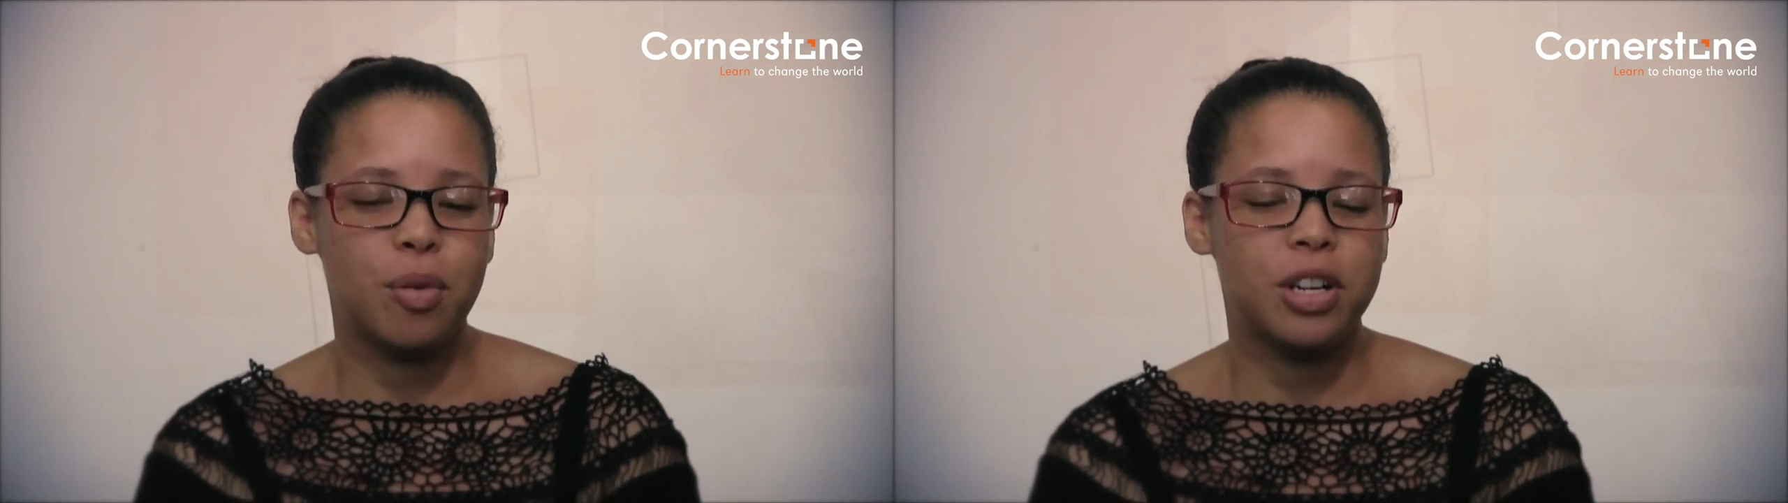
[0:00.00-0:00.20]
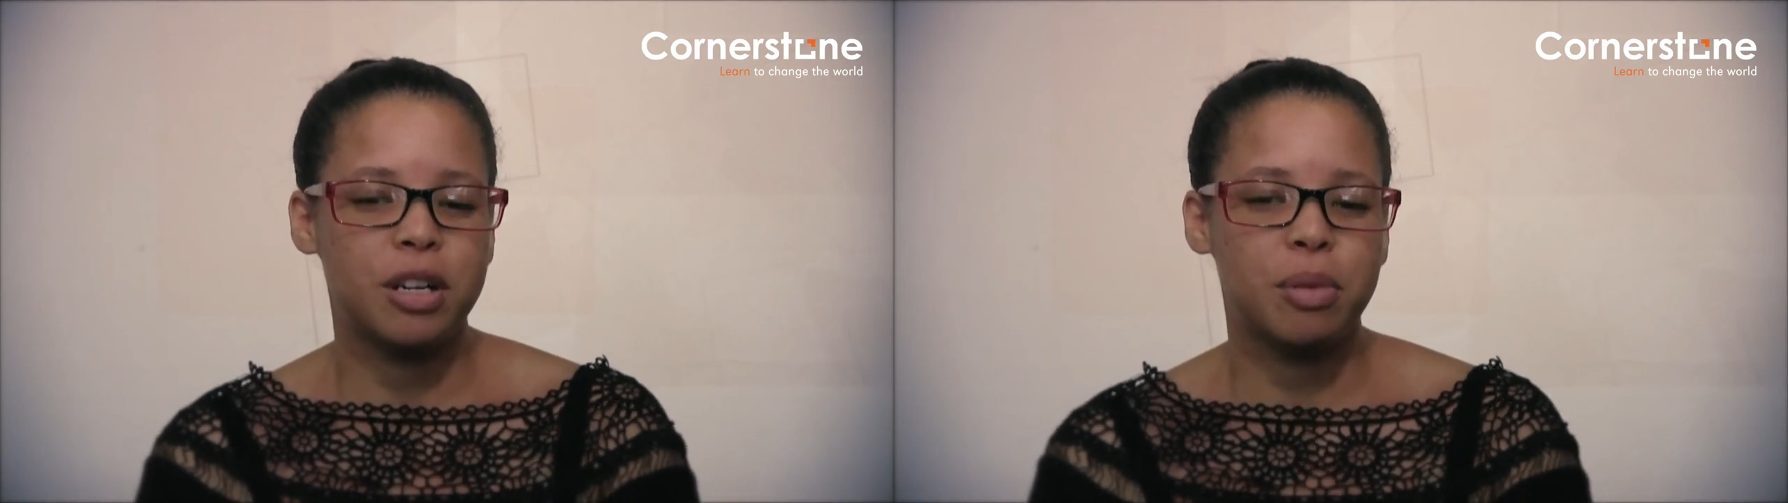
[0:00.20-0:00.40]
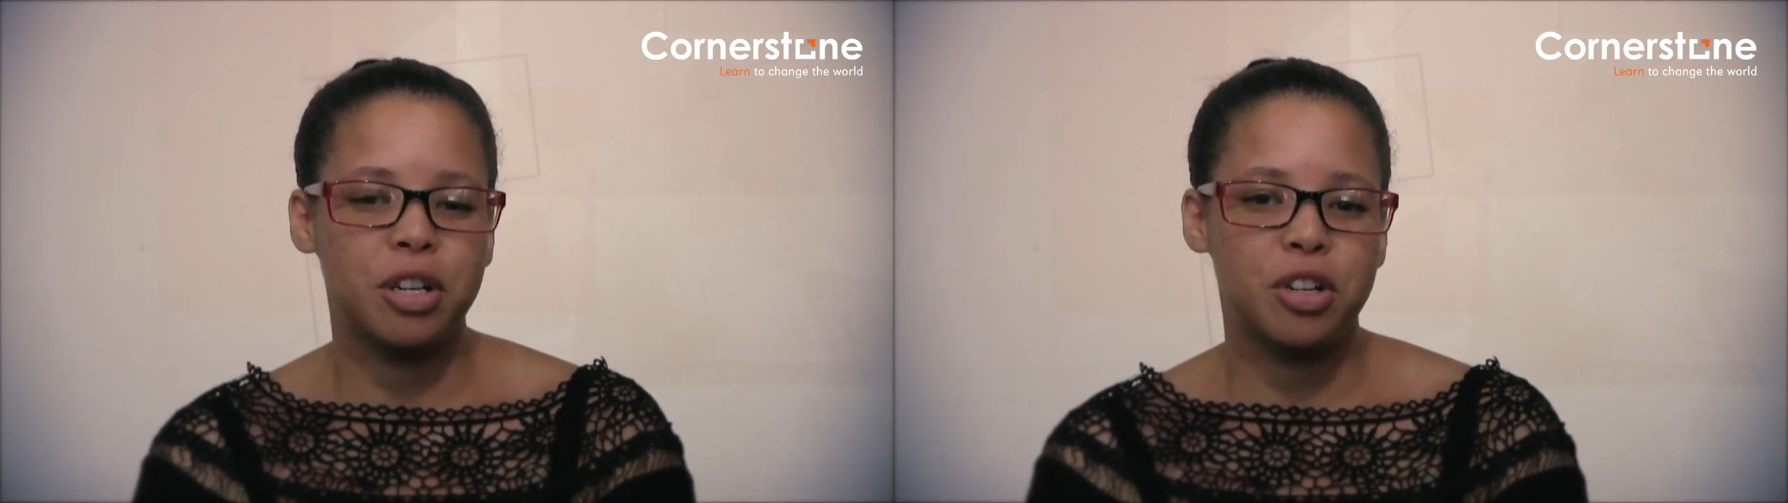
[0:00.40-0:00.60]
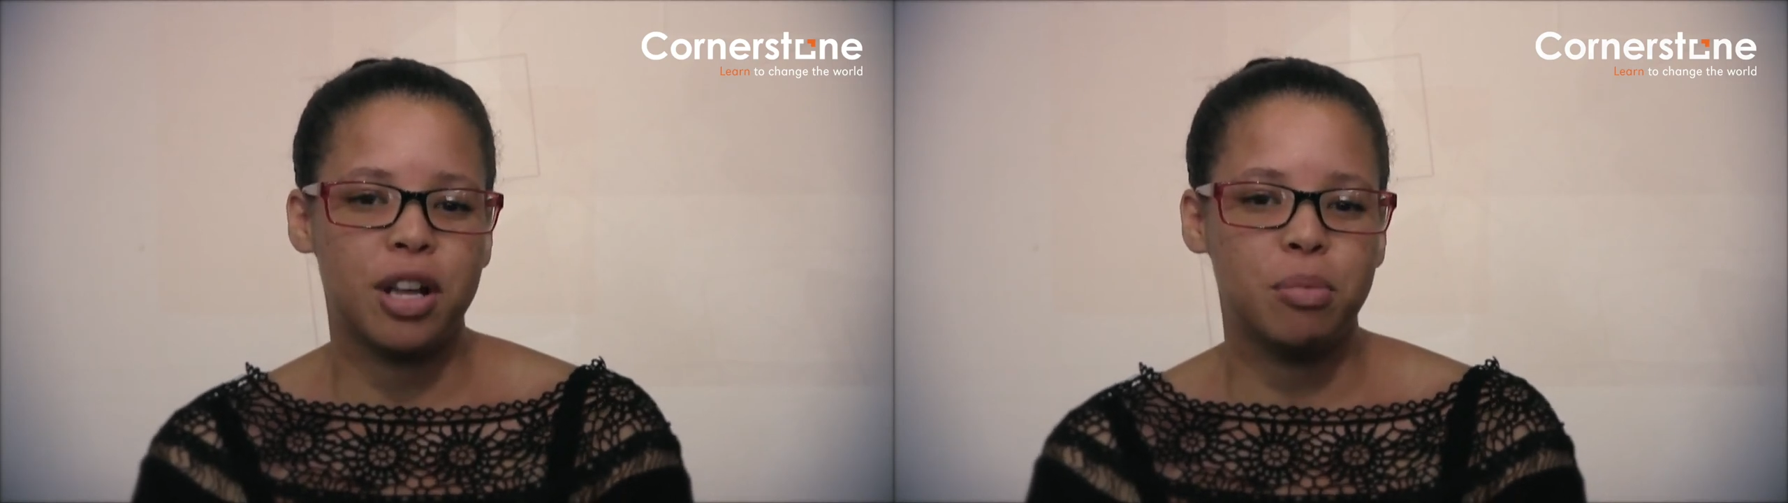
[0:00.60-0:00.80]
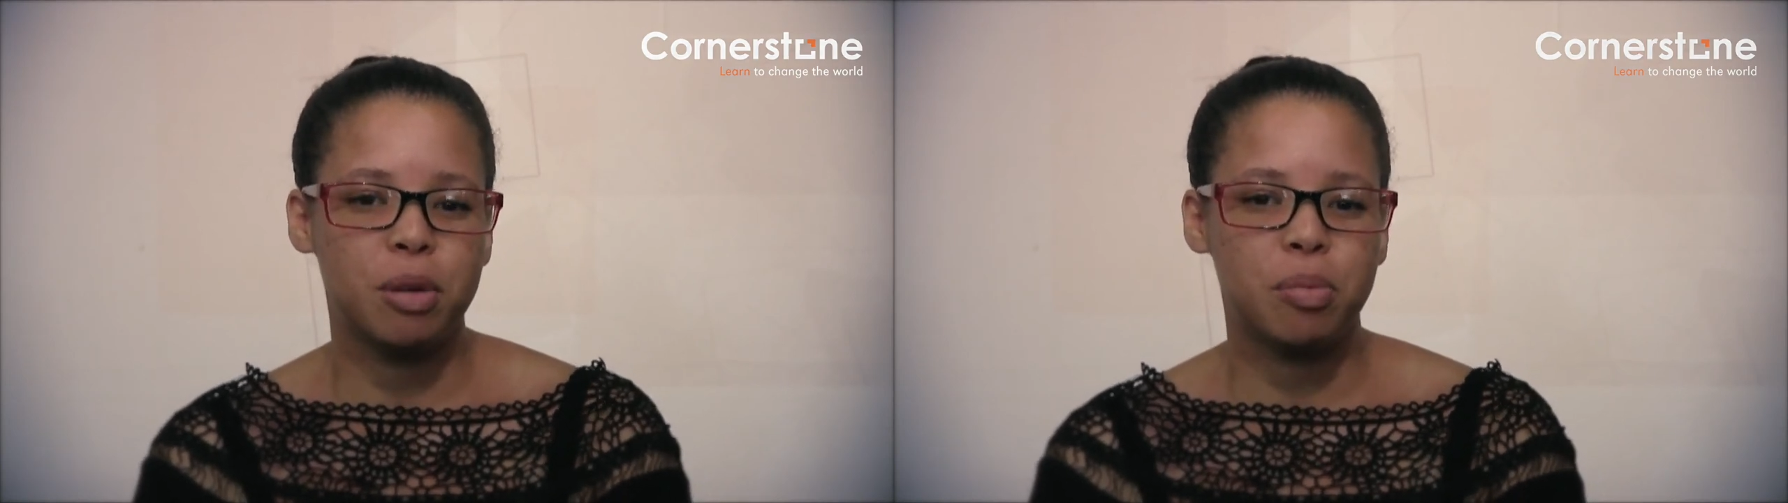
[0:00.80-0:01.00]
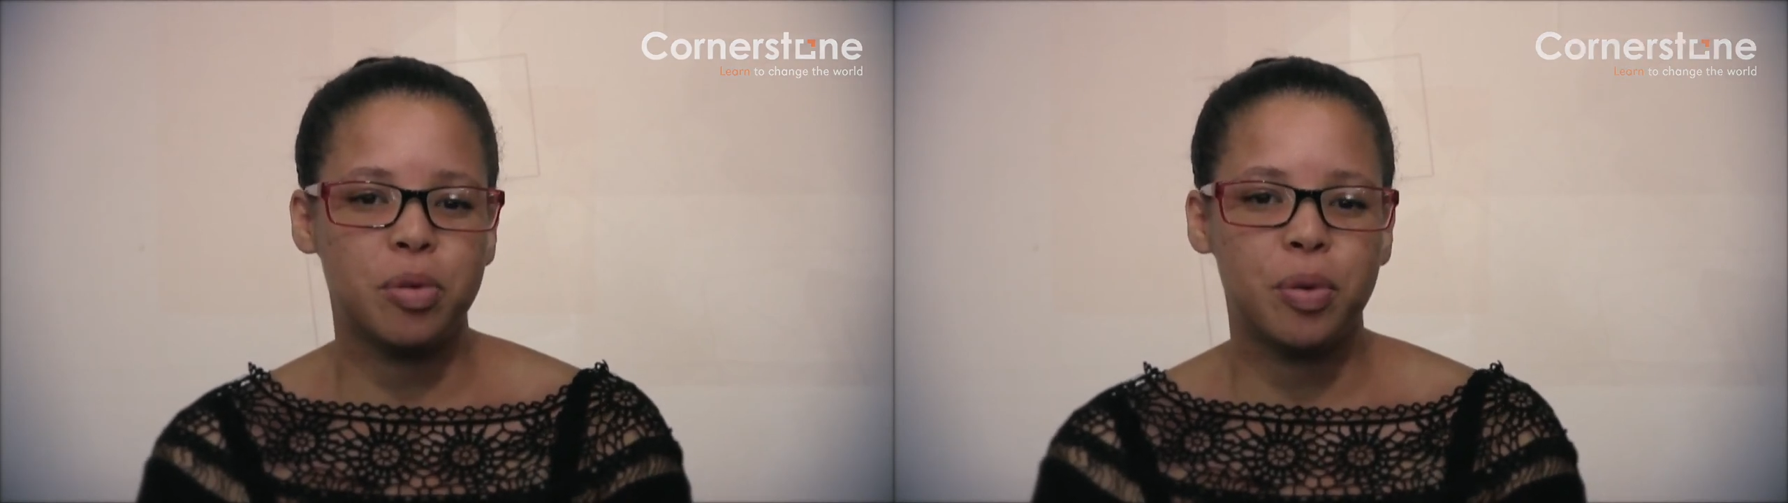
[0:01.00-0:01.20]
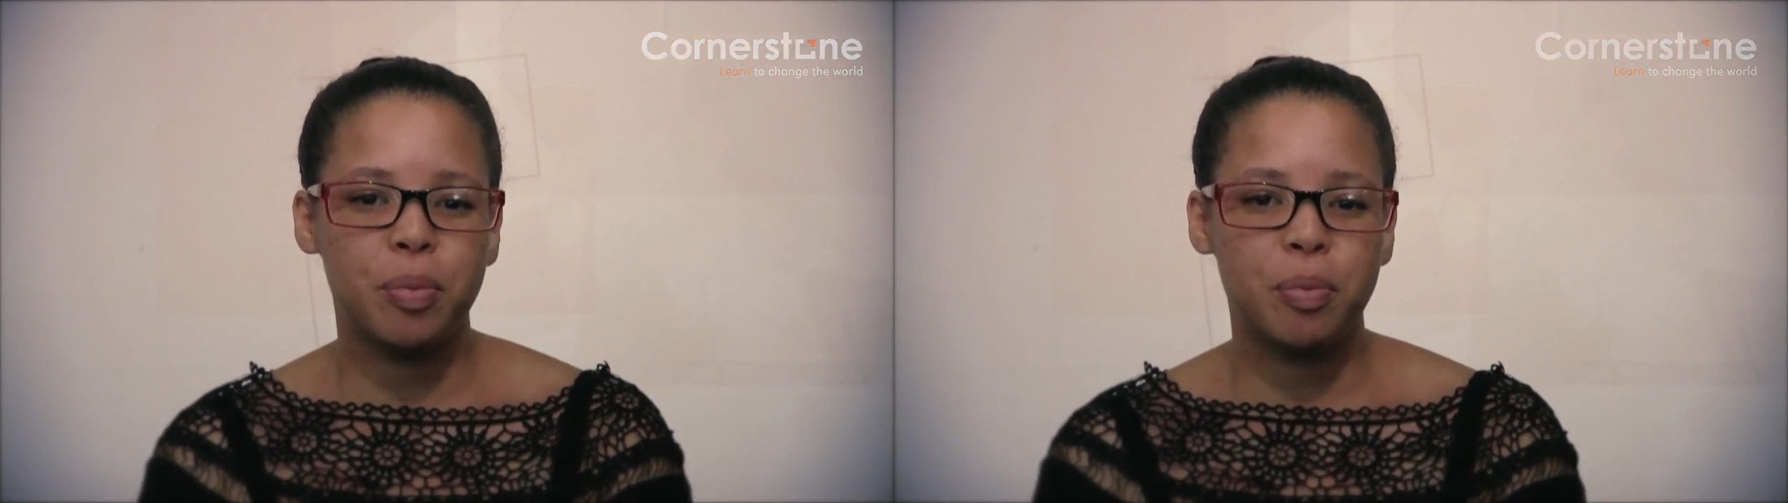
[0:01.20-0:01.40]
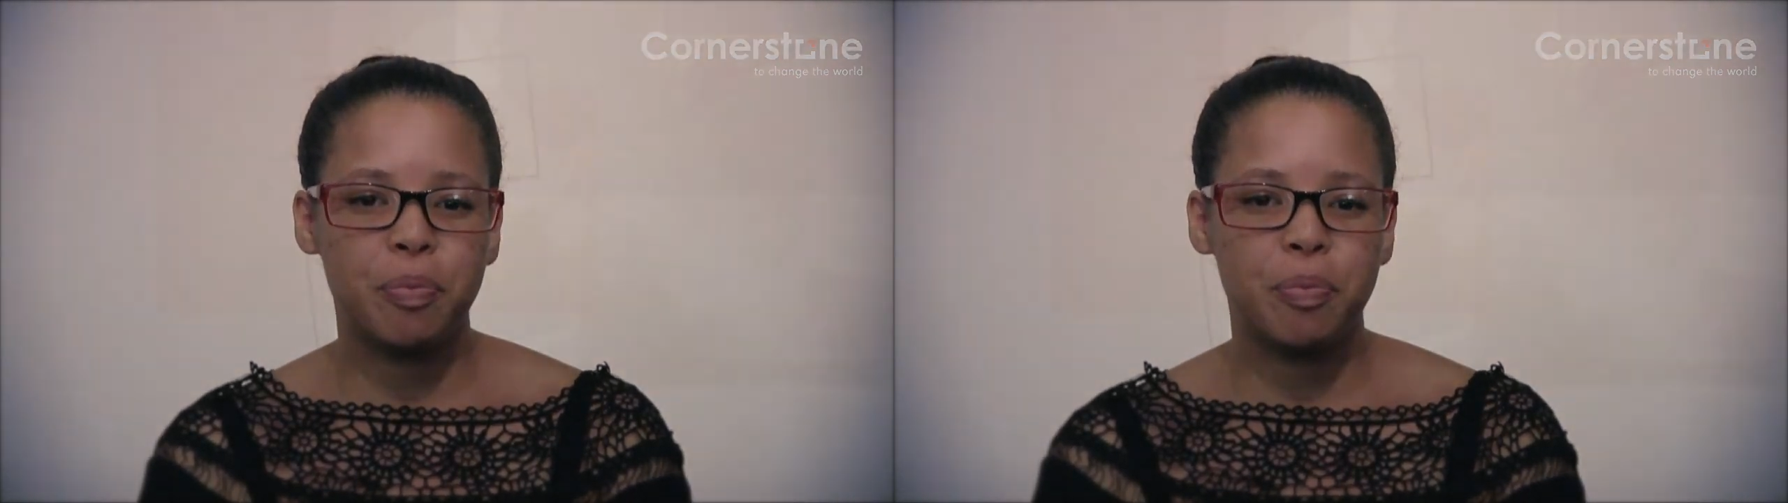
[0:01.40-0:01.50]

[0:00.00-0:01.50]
would recommend it to other people.